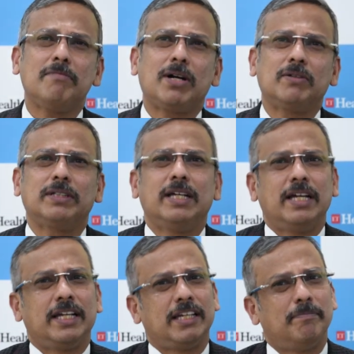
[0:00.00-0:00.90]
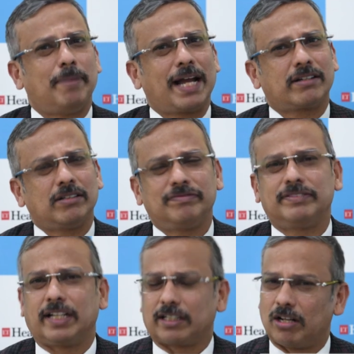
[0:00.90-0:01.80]
about impact of
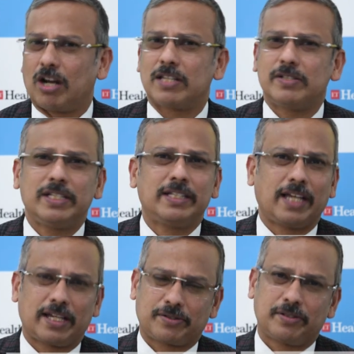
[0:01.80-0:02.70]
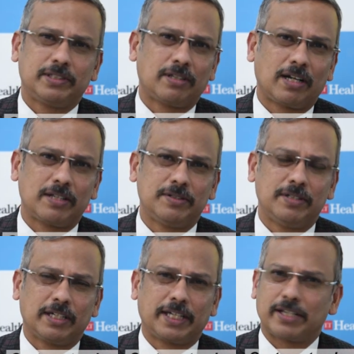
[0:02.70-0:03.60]
technology in
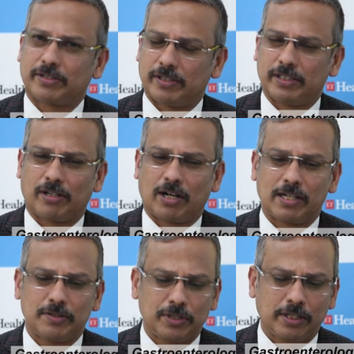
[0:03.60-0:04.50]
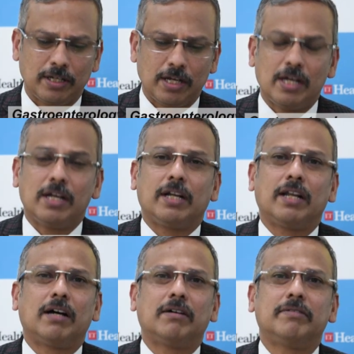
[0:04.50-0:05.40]
gastroenterology.
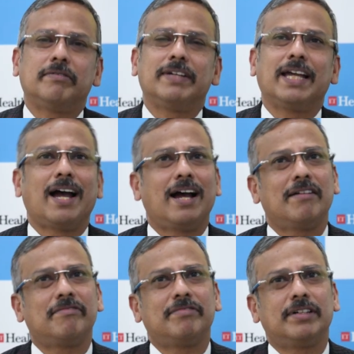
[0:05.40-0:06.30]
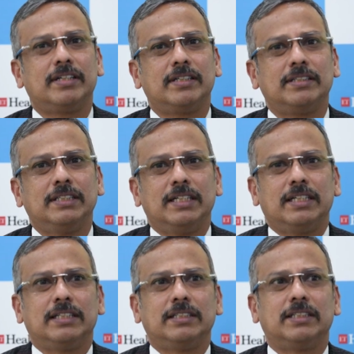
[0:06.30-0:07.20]
Now we have
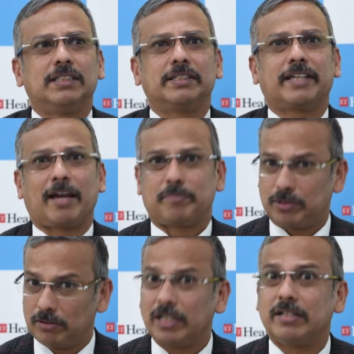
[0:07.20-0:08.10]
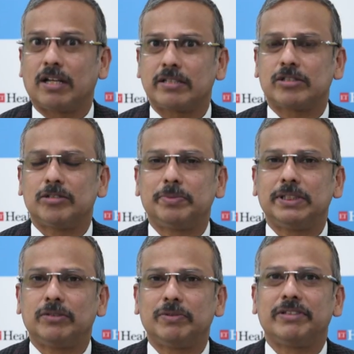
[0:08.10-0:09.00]
the capsule
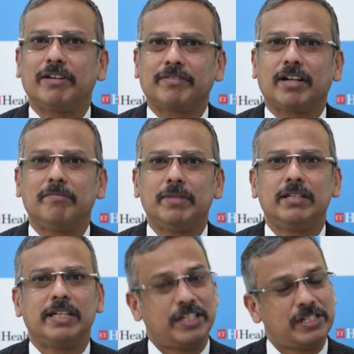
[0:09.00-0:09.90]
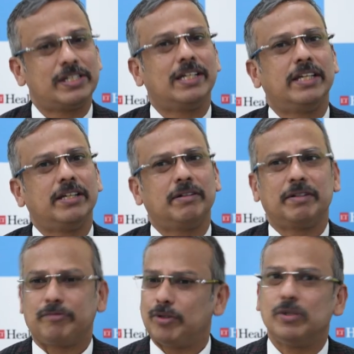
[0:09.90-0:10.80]
endoscopies which have come in. Initially,
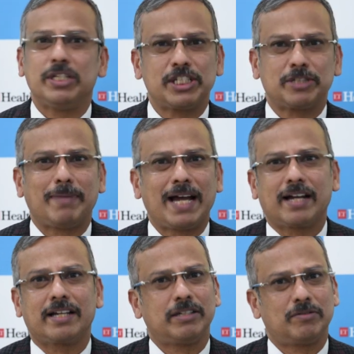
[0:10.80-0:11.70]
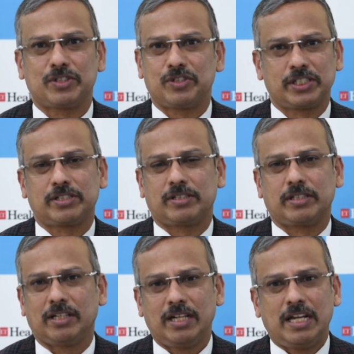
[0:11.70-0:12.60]
few years back, it was just
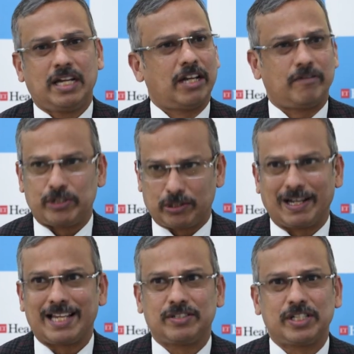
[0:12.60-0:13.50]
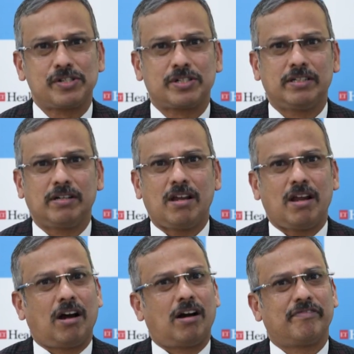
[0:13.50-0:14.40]
a visualization
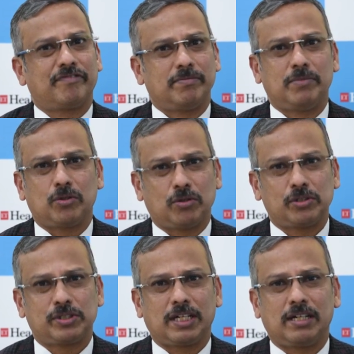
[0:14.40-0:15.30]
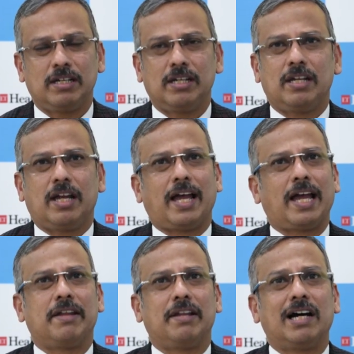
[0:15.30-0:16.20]
of the mucosa,
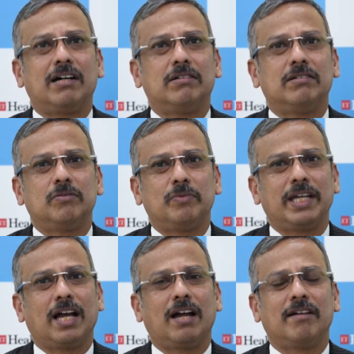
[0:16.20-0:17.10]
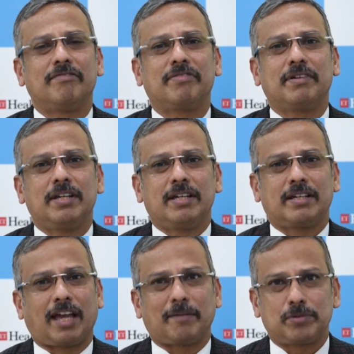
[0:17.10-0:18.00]
and now we have
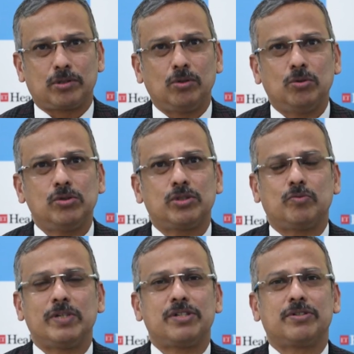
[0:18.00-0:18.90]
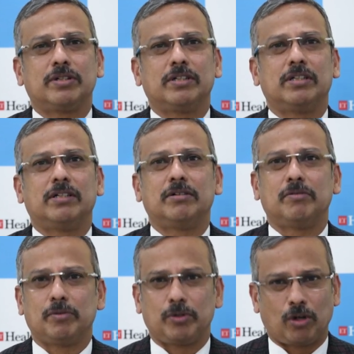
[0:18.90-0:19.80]
capsules which
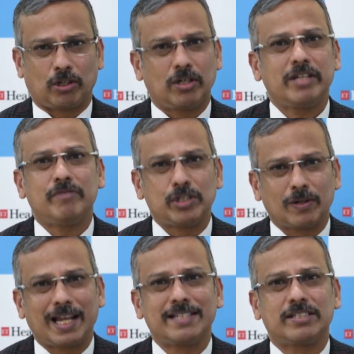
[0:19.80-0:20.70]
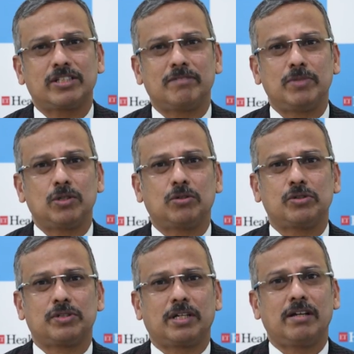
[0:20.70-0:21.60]
not only visualizes the
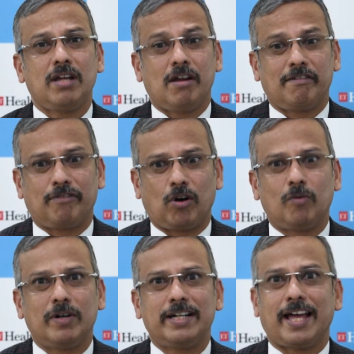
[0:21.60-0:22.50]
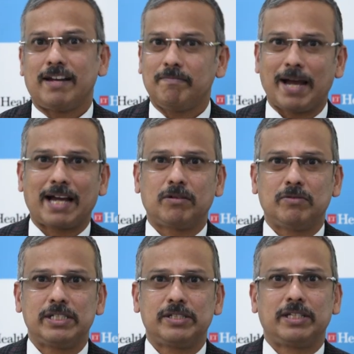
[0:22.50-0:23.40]
mucosa forward and
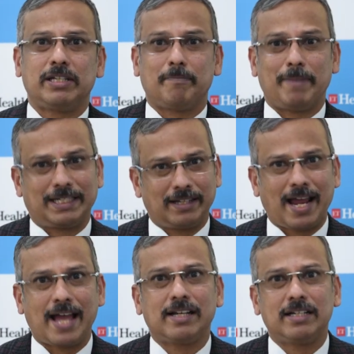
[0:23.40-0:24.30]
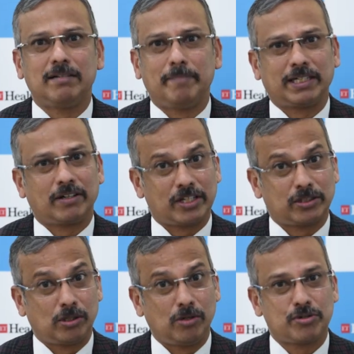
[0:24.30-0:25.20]
backwards in a better angle, better
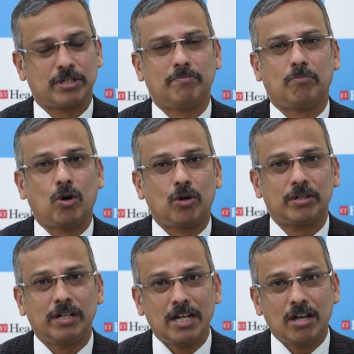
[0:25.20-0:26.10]
resolution, more